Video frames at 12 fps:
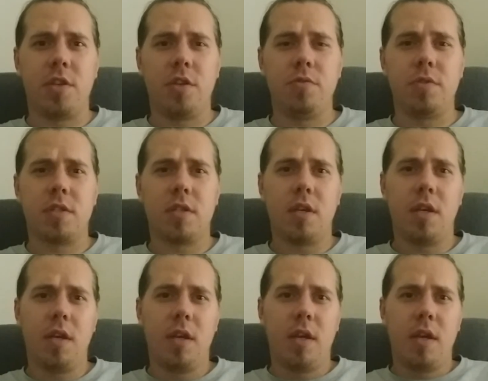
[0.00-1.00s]
in use,
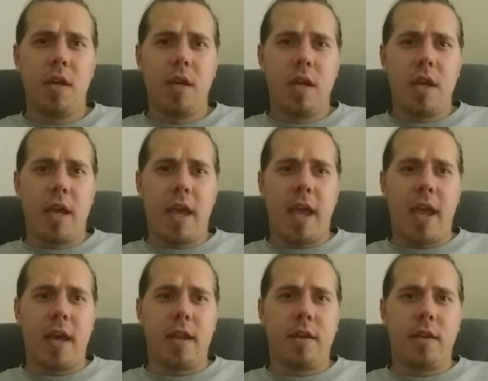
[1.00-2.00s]

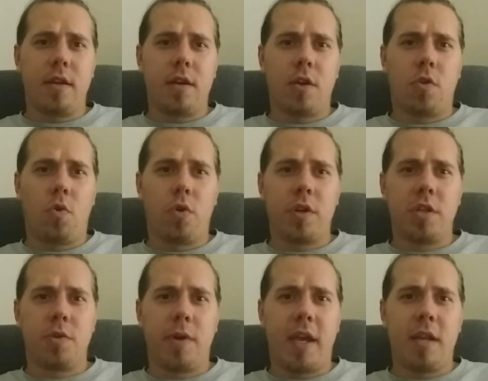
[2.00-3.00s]
and according
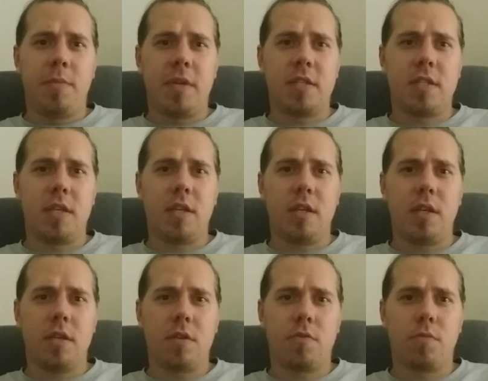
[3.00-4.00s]
to an NBC